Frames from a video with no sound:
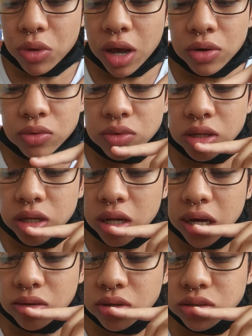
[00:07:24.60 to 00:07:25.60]
I don't really
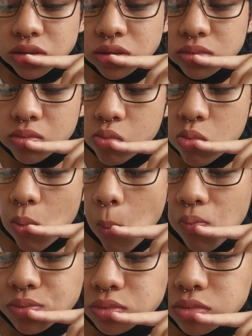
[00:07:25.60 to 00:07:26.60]
like this.
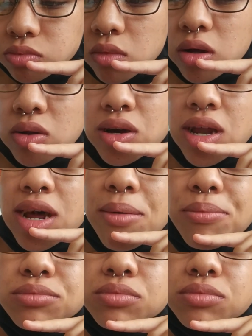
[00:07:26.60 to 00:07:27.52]
Look at that.